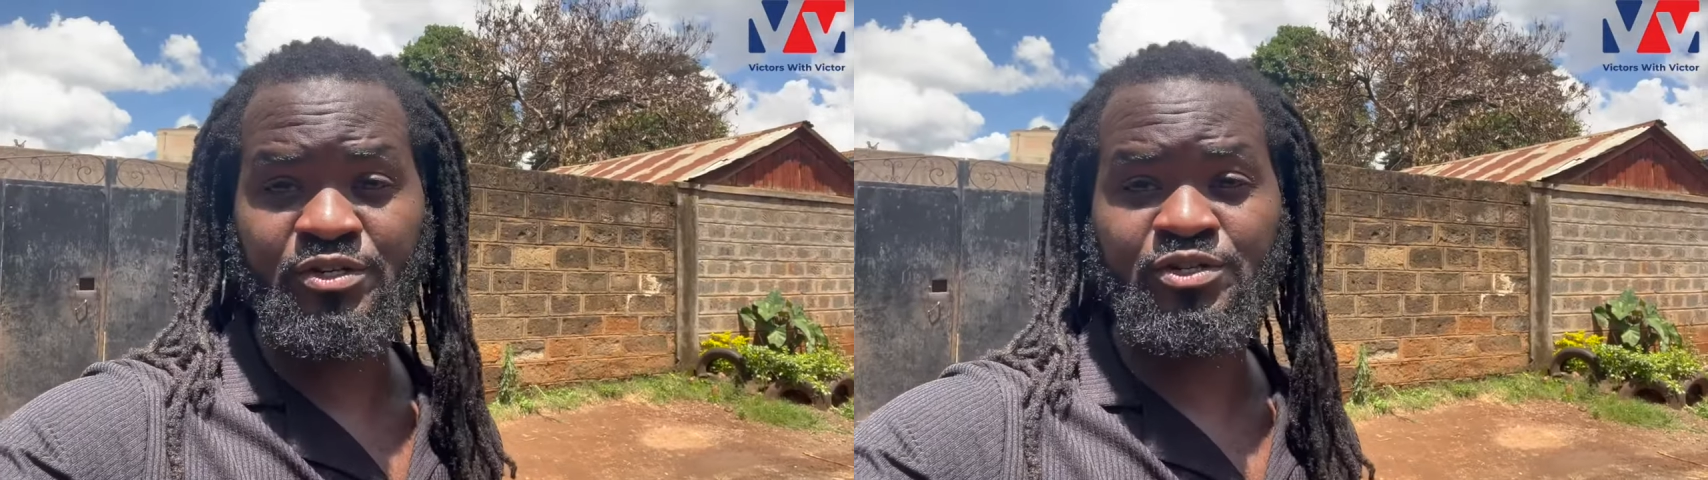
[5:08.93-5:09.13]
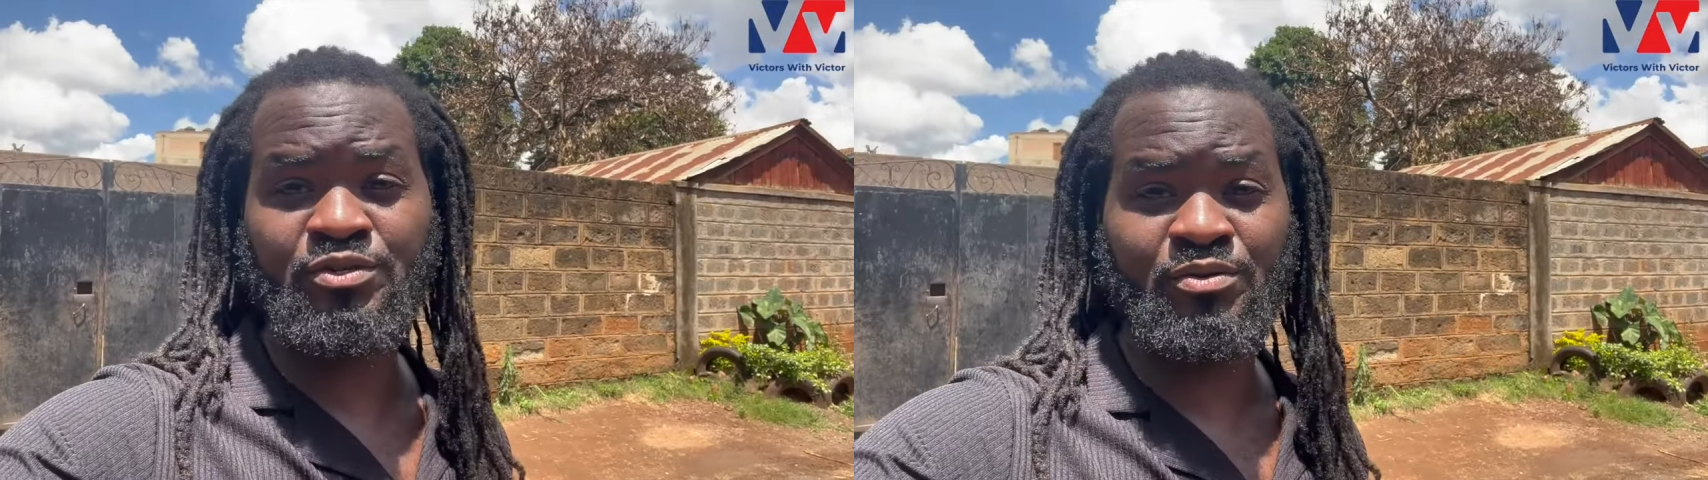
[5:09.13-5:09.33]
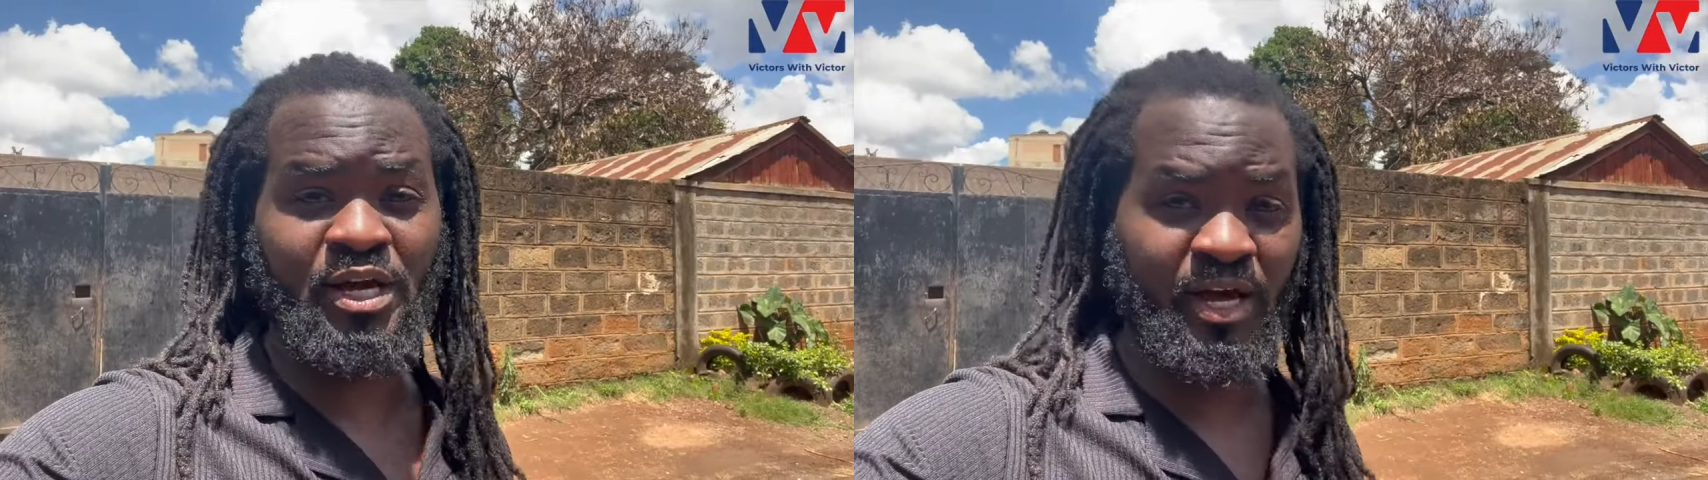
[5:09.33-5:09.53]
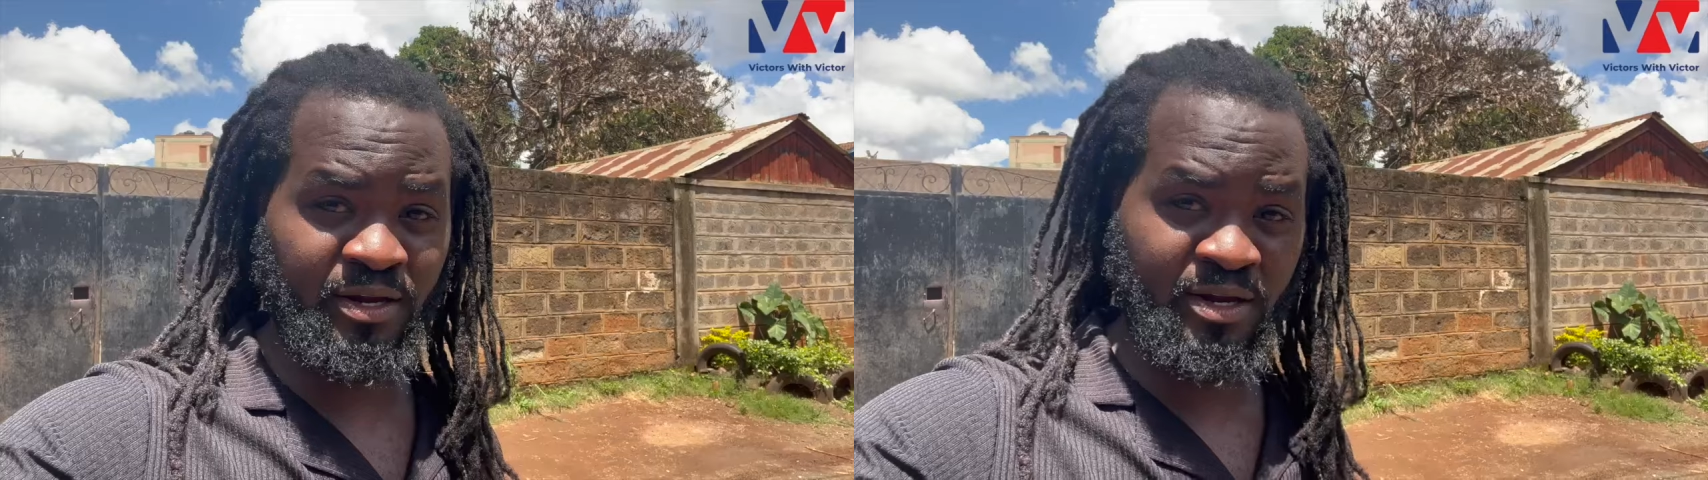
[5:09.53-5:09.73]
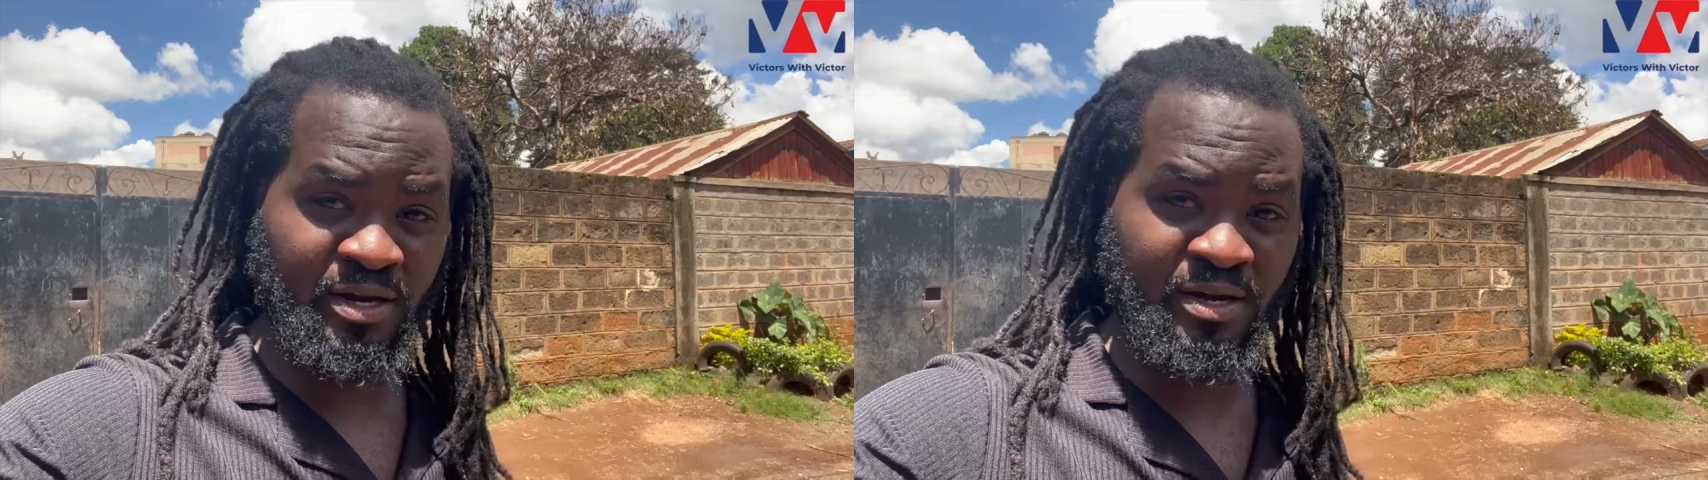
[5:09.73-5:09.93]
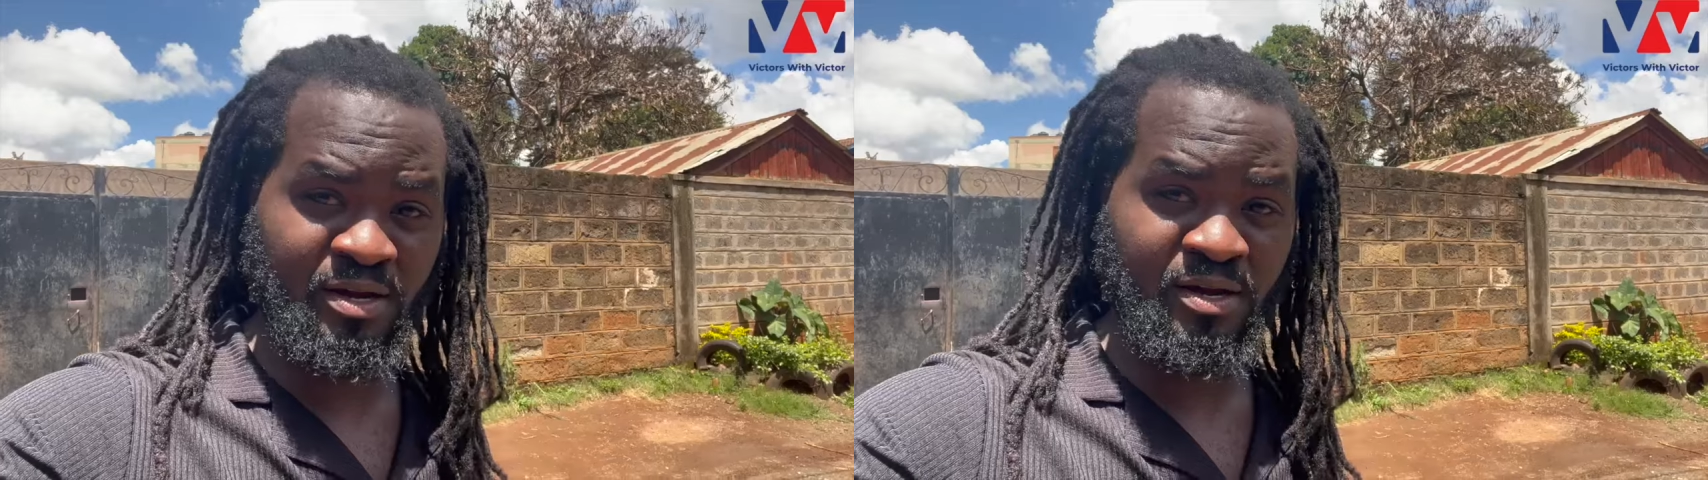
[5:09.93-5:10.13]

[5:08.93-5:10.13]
to Kenya